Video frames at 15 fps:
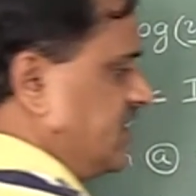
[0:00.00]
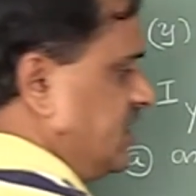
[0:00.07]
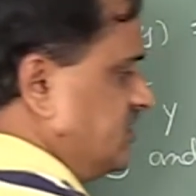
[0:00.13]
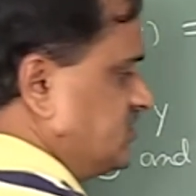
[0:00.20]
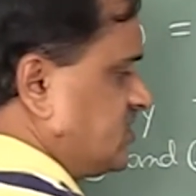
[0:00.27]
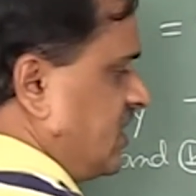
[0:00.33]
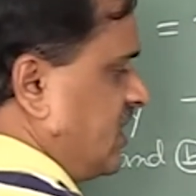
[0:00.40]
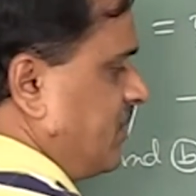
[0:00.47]

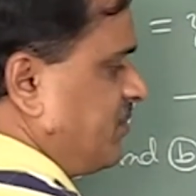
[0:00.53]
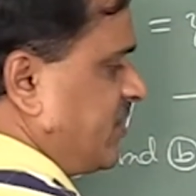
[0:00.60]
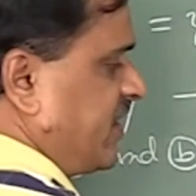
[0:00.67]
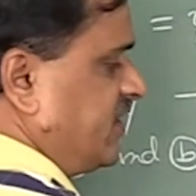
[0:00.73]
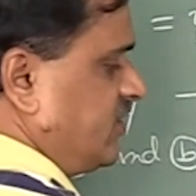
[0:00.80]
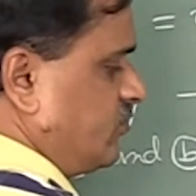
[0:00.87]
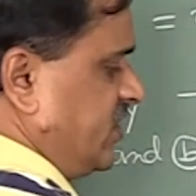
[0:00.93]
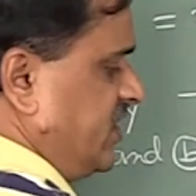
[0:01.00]
is
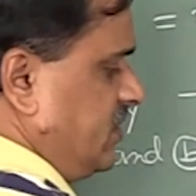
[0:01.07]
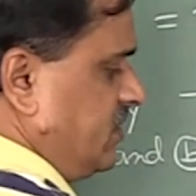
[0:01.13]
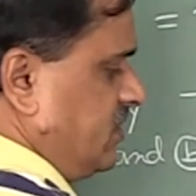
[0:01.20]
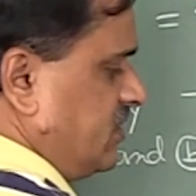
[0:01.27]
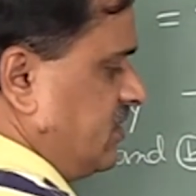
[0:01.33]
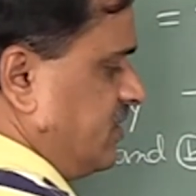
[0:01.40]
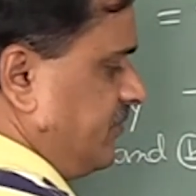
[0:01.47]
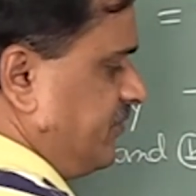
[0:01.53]
operate
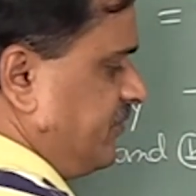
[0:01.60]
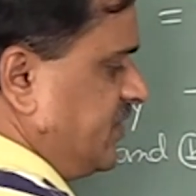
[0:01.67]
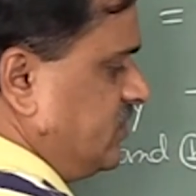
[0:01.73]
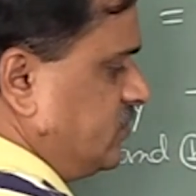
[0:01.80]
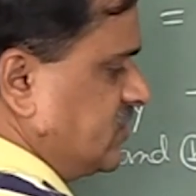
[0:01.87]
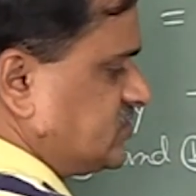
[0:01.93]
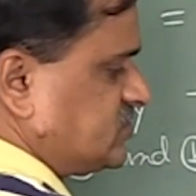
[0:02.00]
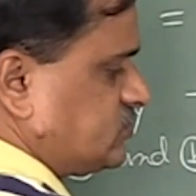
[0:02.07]
Y, F
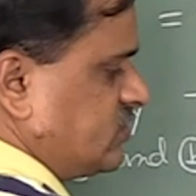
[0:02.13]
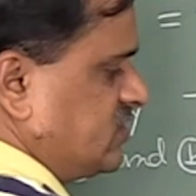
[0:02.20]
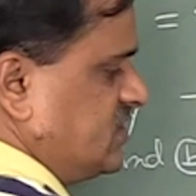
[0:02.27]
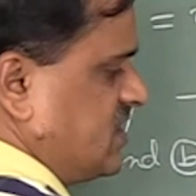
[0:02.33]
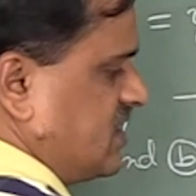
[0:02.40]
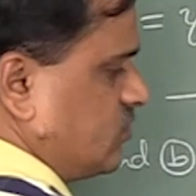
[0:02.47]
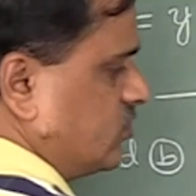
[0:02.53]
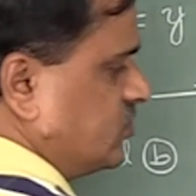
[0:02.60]
inverse Y
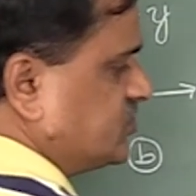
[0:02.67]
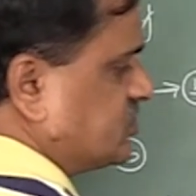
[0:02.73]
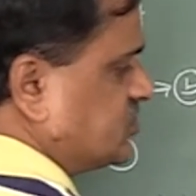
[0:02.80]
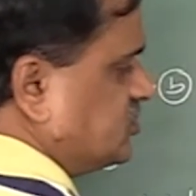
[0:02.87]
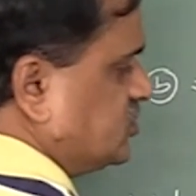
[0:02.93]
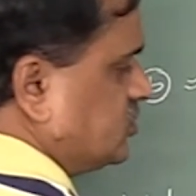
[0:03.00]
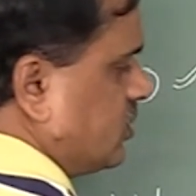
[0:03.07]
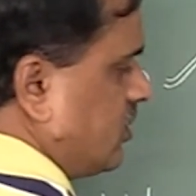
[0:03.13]
equals
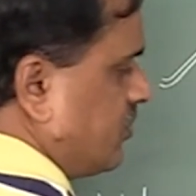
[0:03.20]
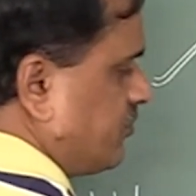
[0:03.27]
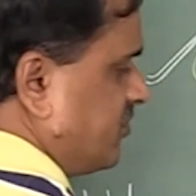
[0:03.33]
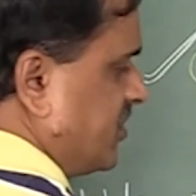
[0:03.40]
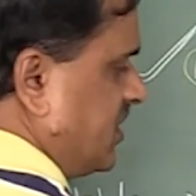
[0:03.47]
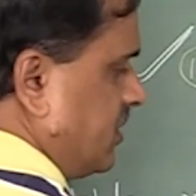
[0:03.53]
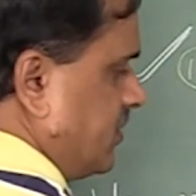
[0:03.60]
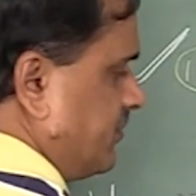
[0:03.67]
G of
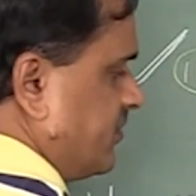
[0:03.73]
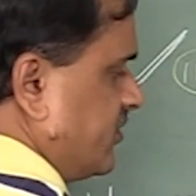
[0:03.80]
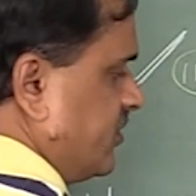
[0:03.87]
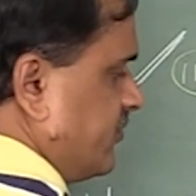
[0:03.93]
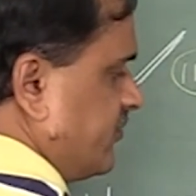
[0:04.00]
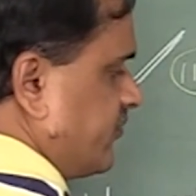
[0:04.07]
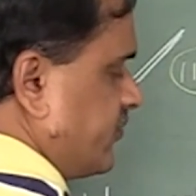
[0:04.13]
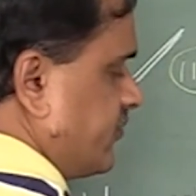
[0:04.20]

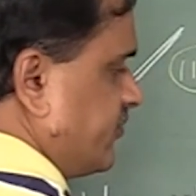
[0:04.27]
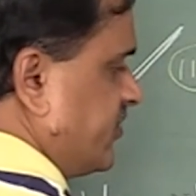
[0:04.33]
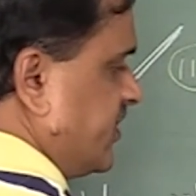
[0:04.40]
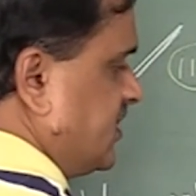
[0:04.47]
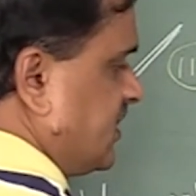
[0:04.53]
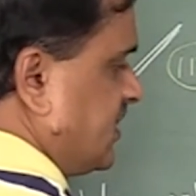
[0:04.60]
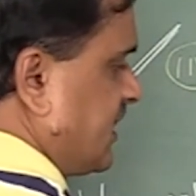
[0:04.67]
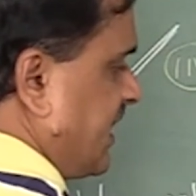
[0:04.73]
Y. So
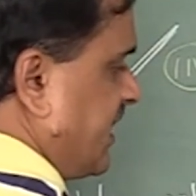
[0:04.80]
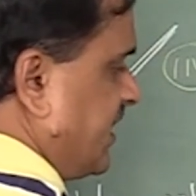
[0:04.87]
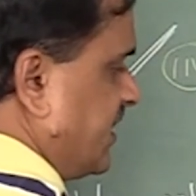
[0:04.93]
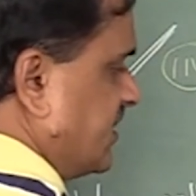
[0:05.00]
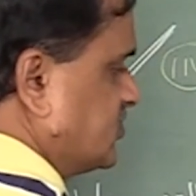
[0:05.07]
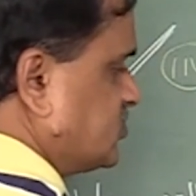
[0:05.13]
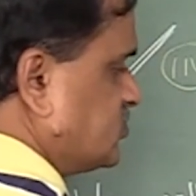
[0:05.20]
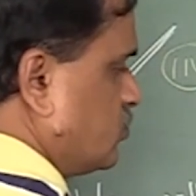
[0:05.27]
that
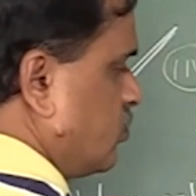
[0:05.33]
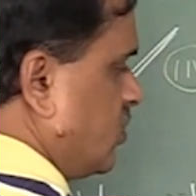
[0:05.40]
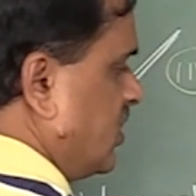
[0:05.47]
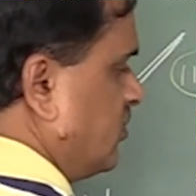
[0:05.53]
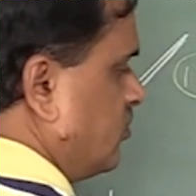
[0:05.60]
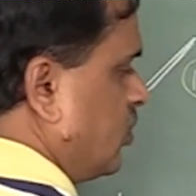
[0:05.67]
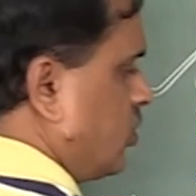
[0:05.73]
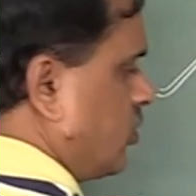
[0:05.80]
carries
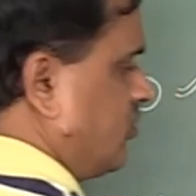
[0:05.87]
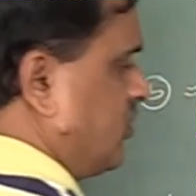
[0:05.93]
one more